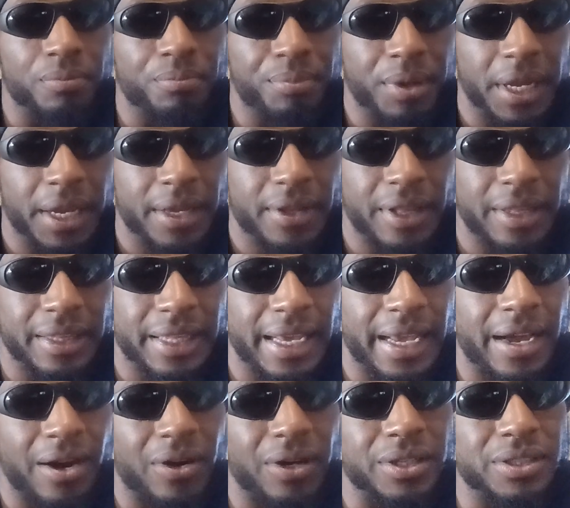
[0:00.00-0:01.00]
being that
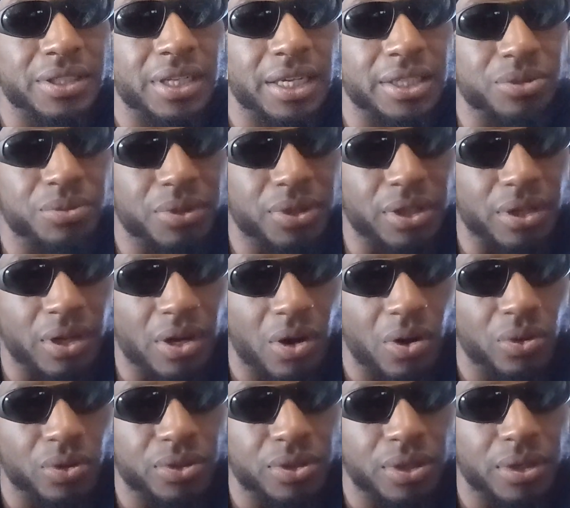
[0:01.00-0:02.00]
they are in touch with their
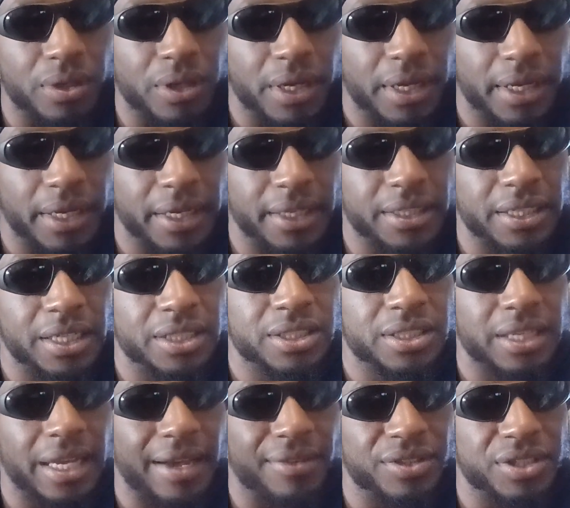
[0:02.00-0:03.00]
culture and in touch,
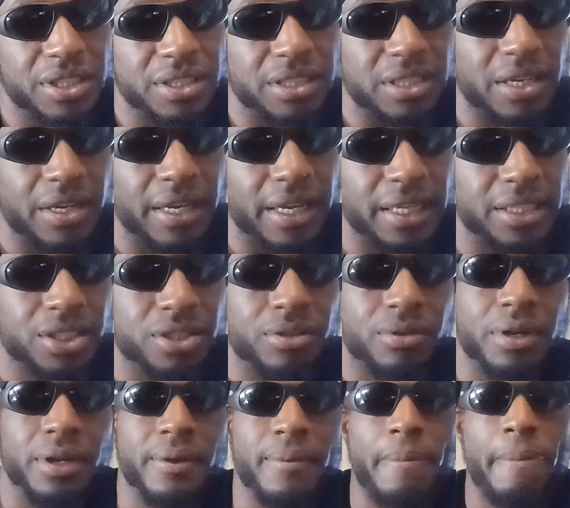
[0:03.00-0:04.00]
have a sense of their
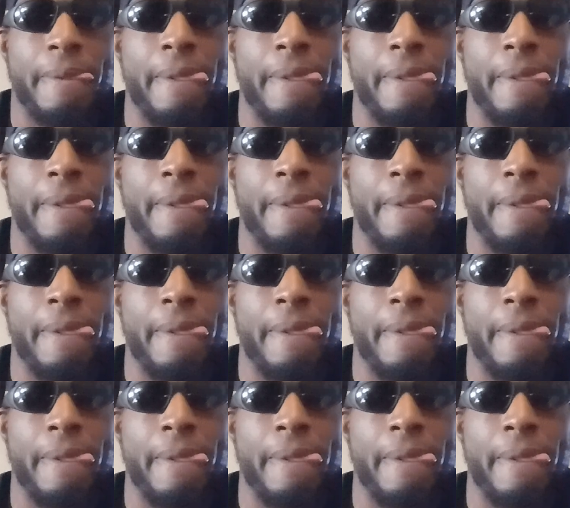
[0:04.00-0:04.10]
history,